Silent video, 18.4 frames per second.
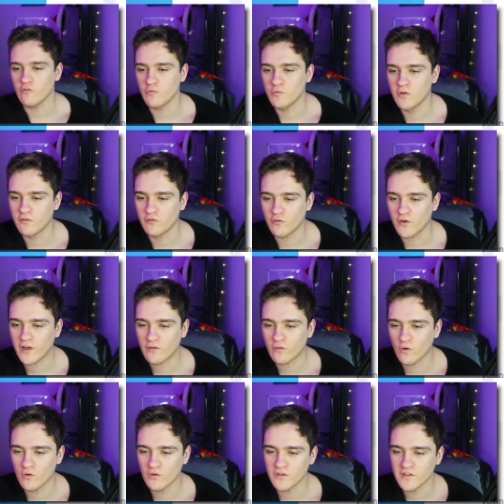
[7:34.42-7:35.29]
remove
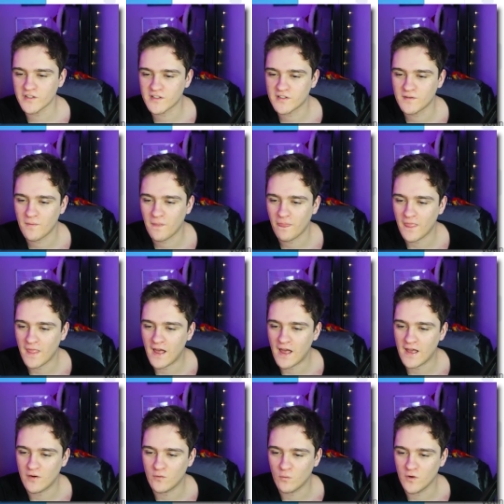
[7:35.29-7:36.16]
Rickrolls,
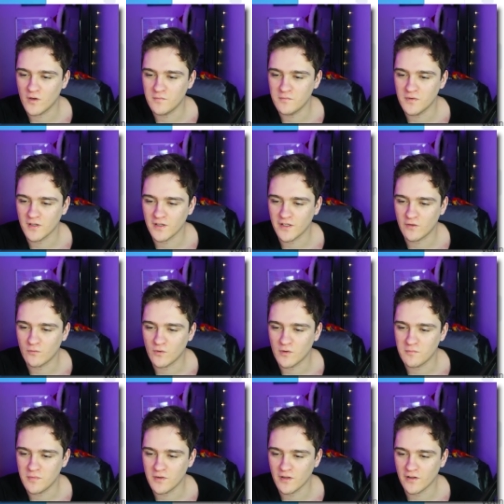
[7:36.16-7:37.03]
add 1 million,
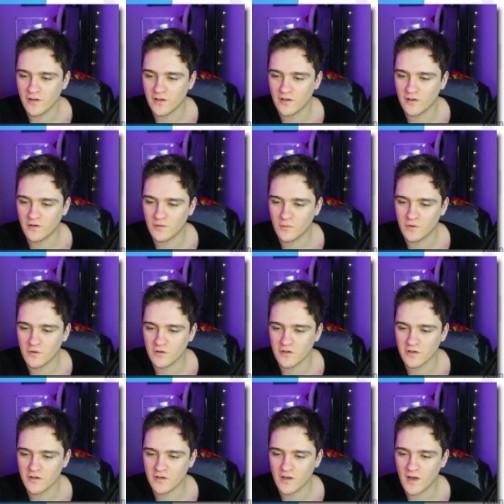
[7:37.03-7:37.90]
1 billion
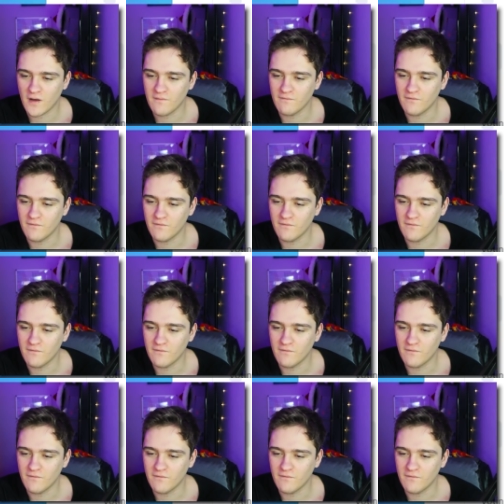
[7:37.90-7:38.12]
award, a